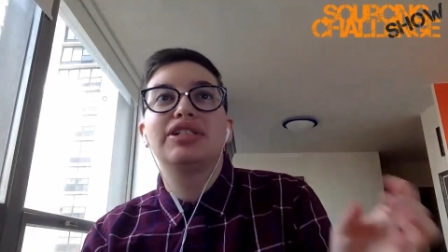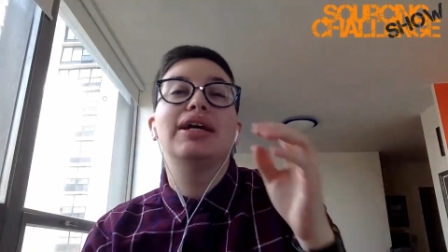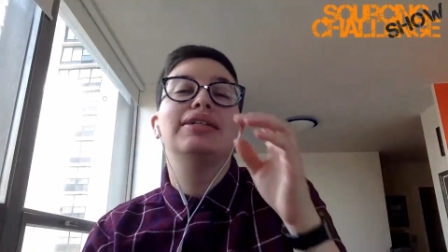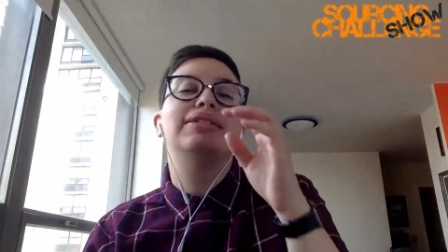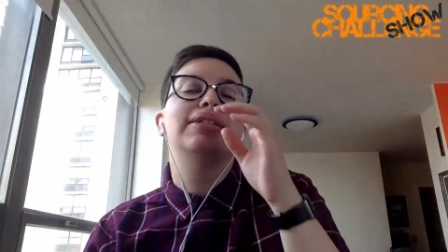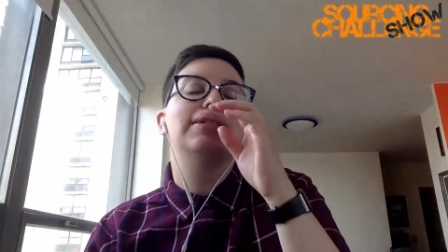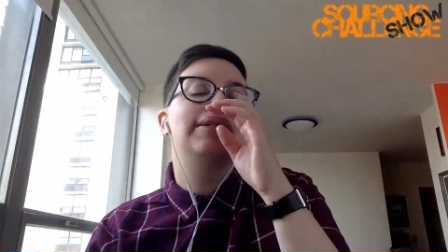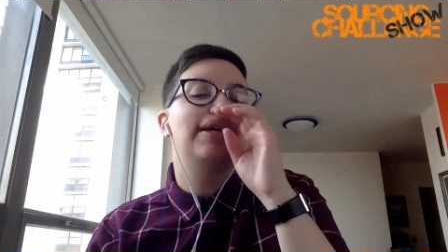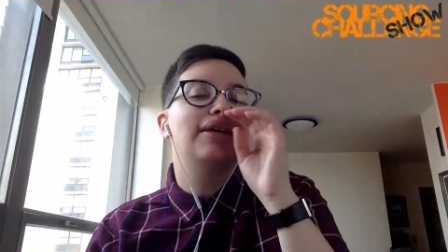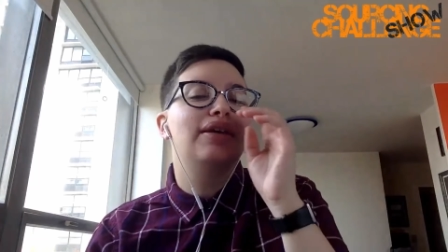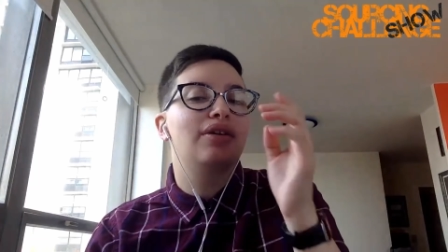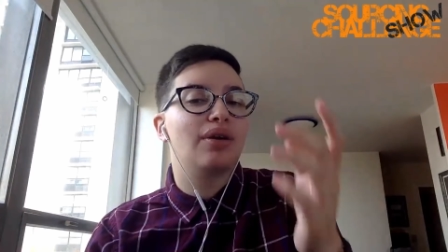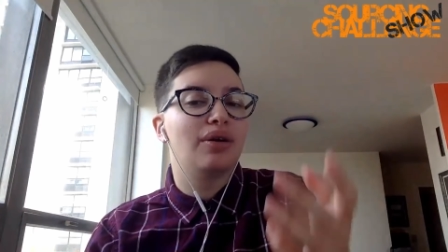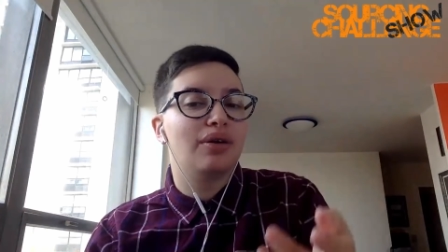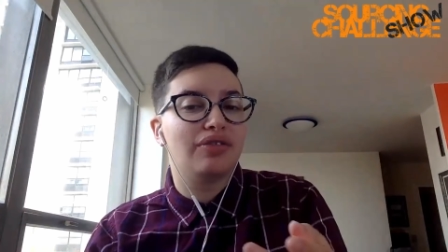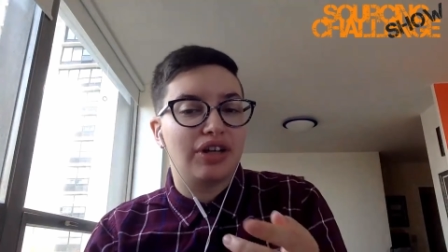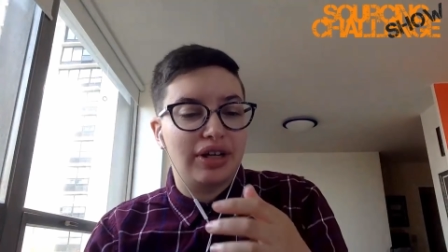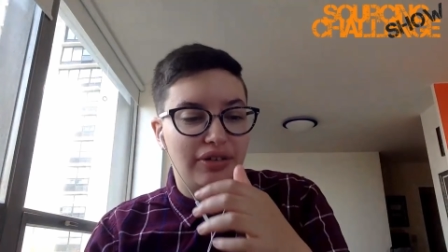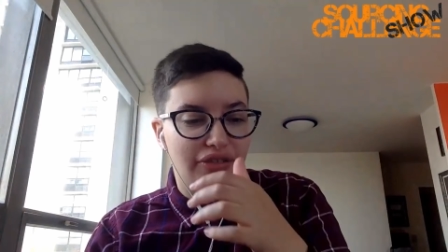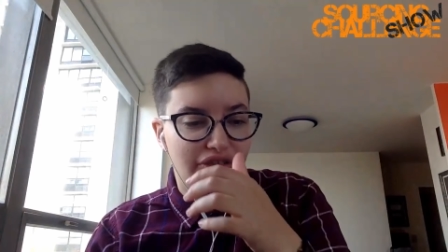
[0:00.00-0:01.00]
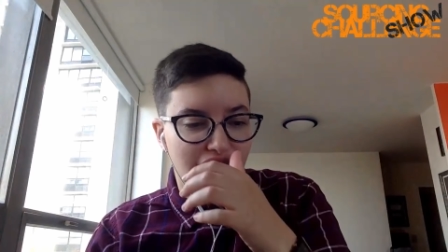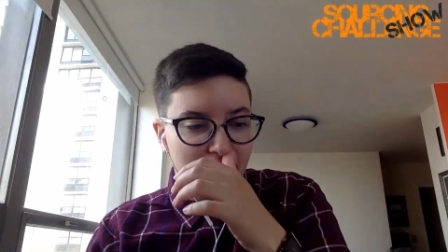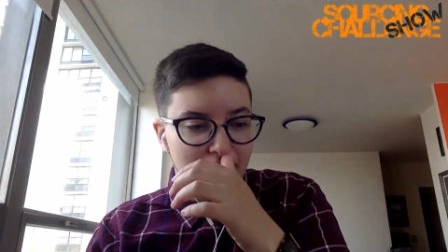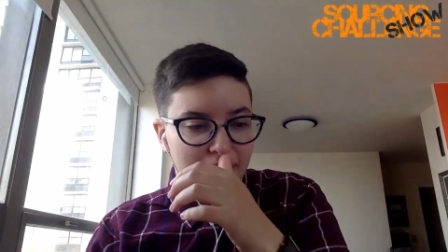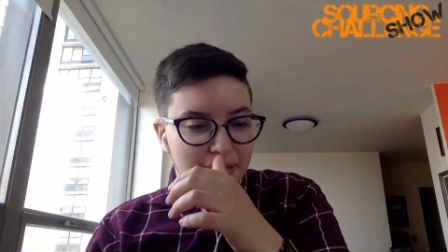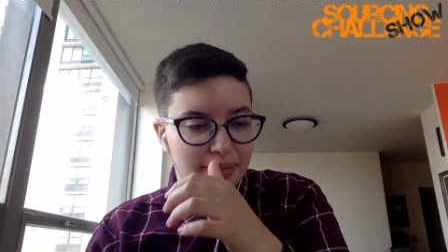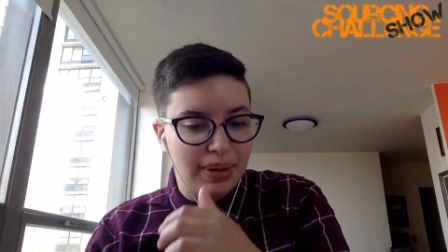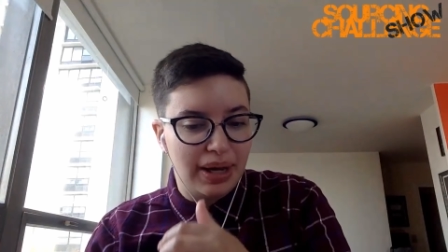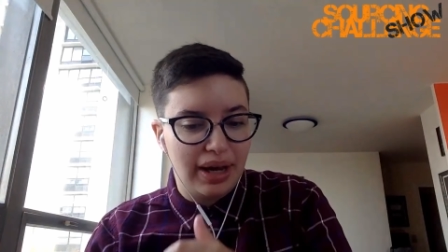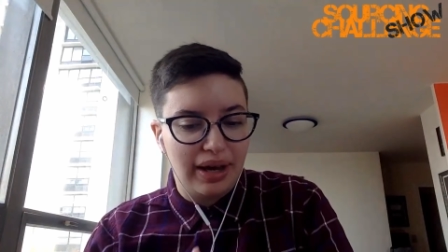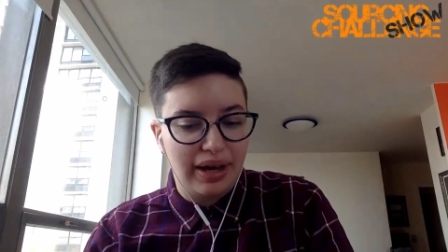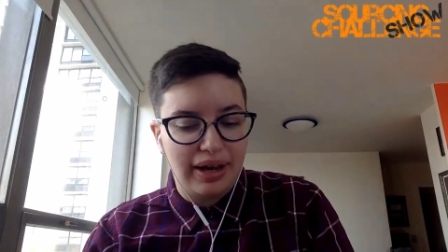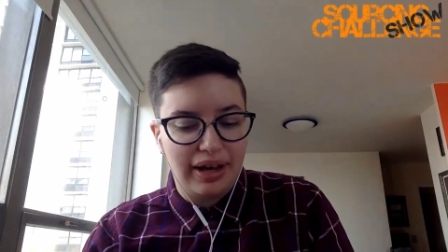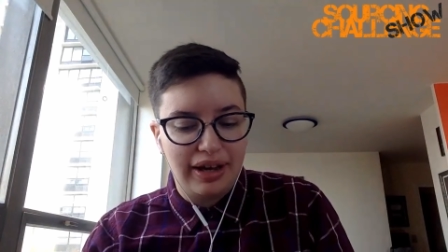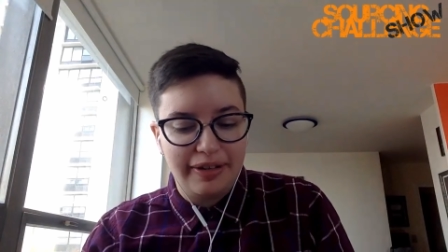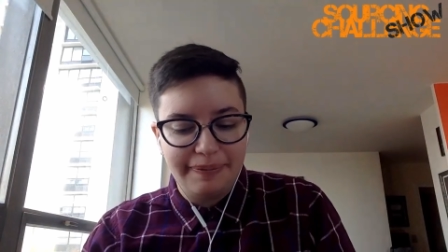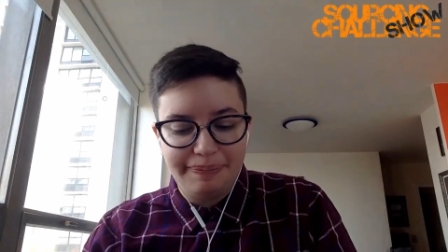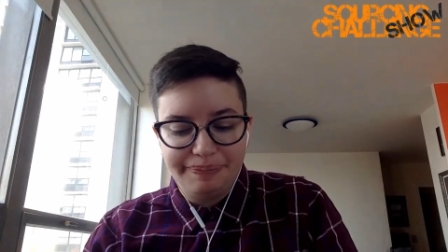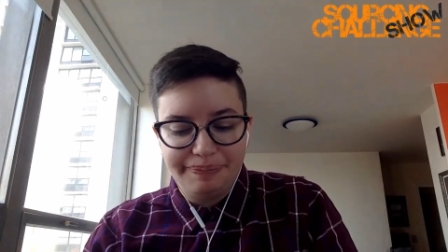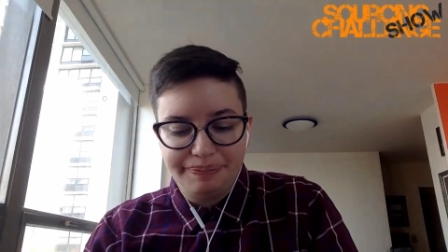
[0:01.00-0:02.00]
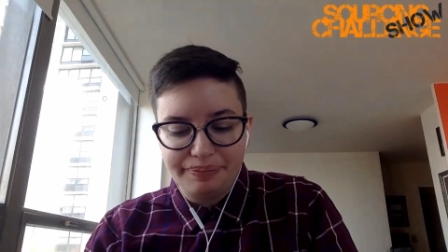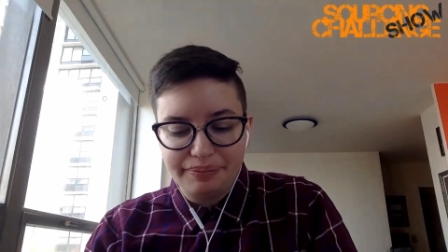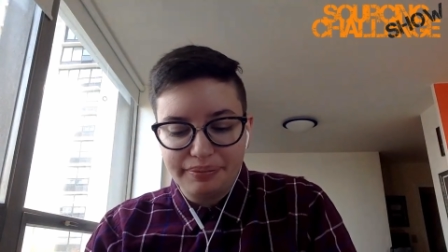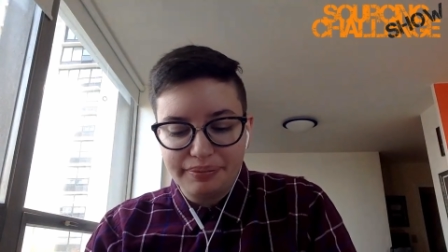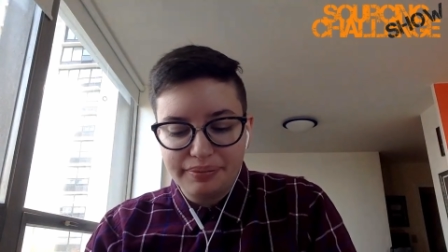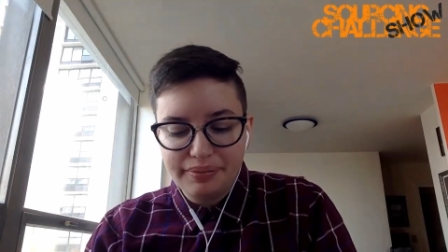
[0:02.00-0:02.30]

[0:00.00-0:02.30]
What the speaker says: So actually, I did take it over from a